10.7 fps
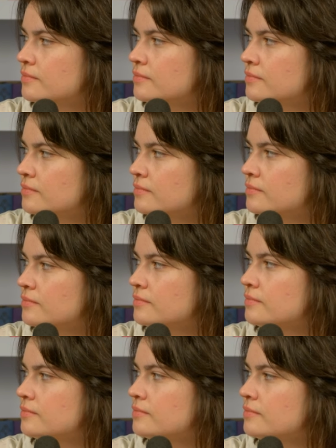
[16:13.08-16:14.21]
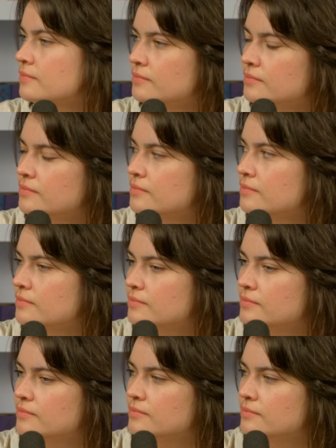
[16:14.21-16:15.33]

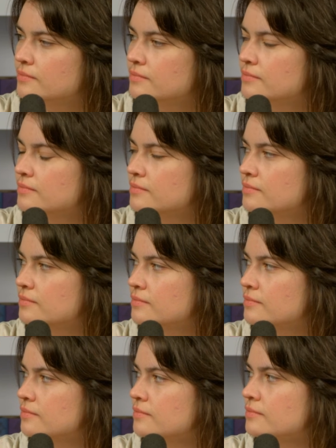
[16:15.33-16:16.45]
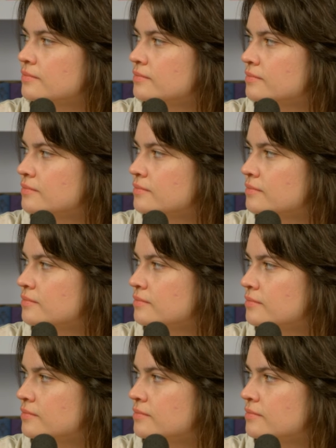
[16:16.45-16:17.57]

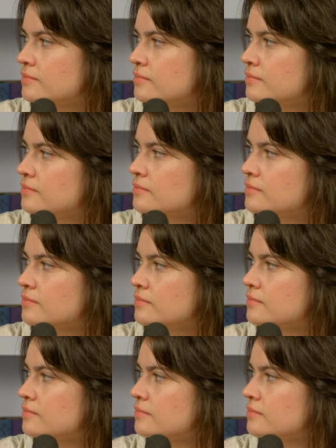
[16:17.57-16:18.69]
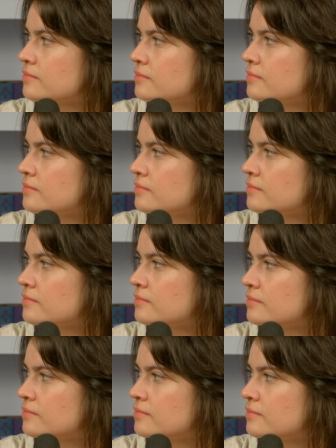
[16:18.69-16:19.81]

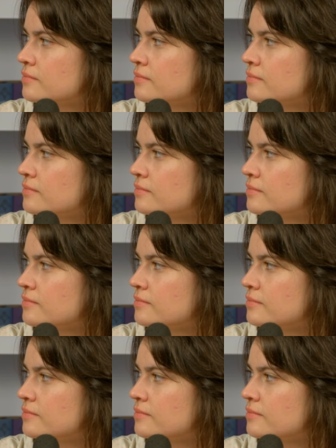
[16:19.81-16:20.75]
This person isn't speaking.